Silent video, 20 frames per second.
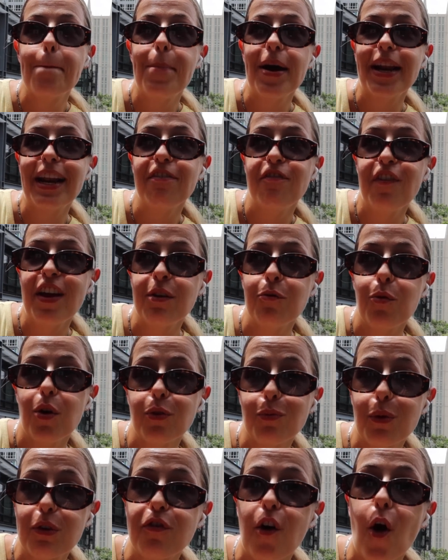But I think
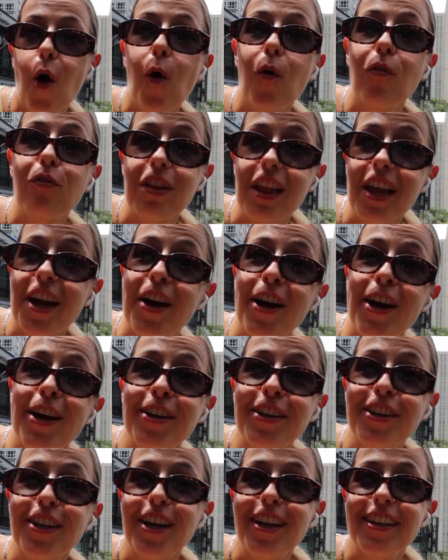what we've all
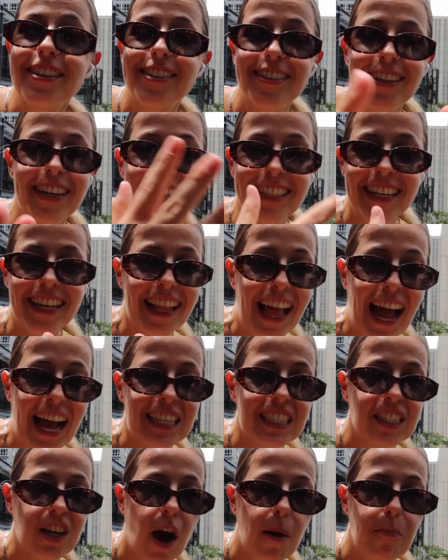learned during the
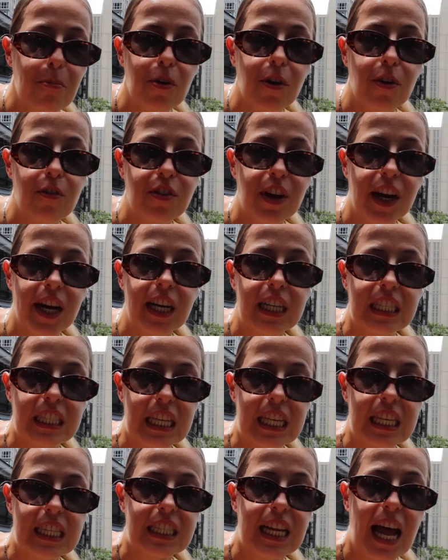last couple of years
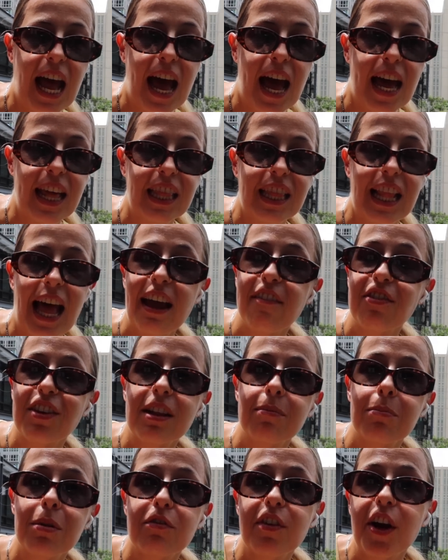is that life
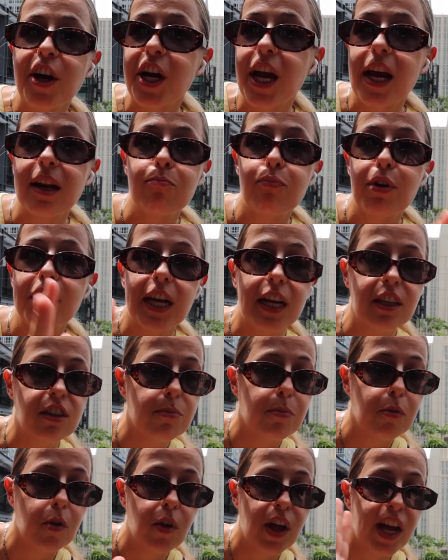can be very
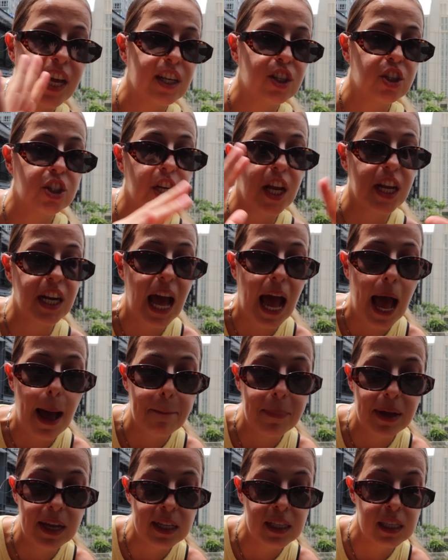unpredictable and shit
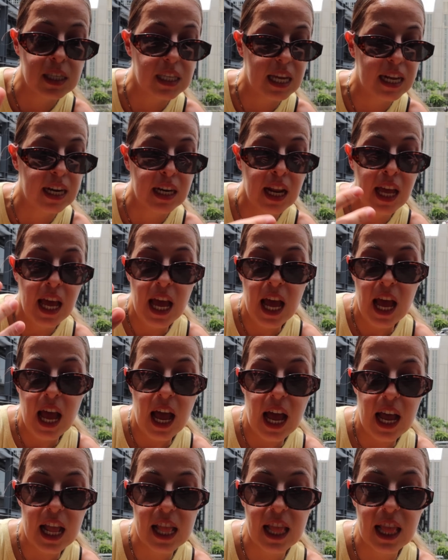happens and
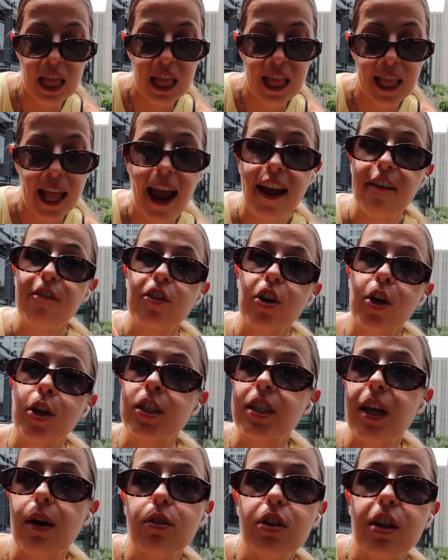life
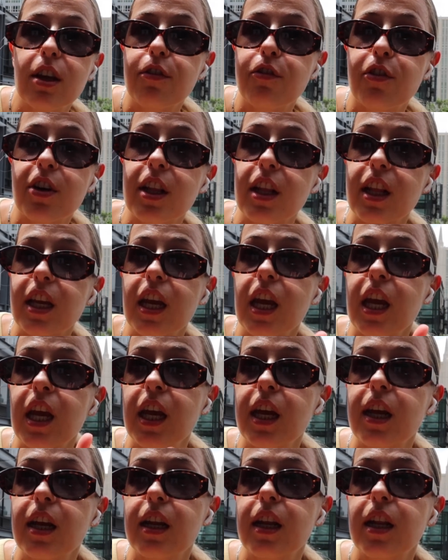turns out
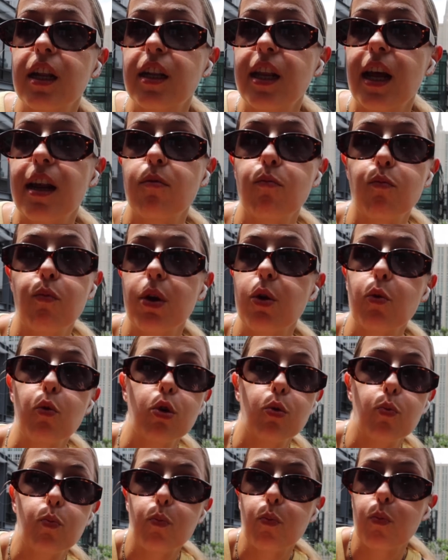differently than we
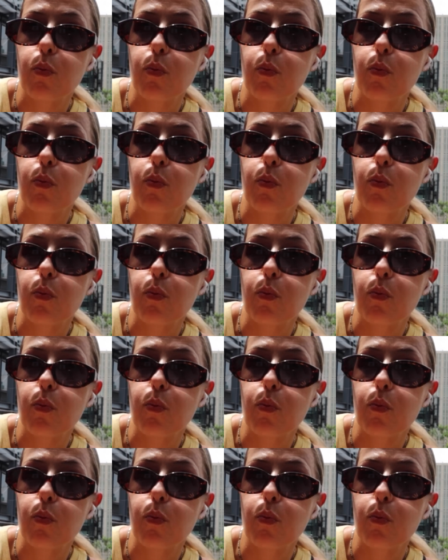would